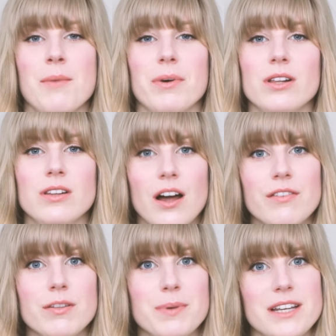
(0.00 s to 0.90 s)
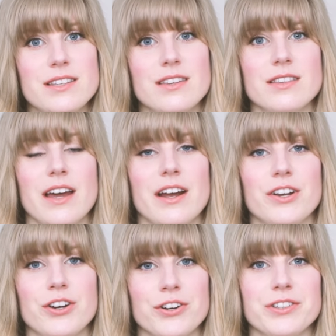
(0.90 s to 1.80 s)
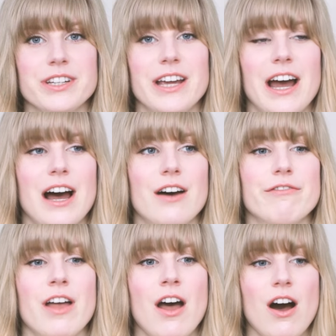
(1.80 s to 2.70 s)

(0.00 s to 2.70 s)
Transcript: but a lot of the pieces that I currently have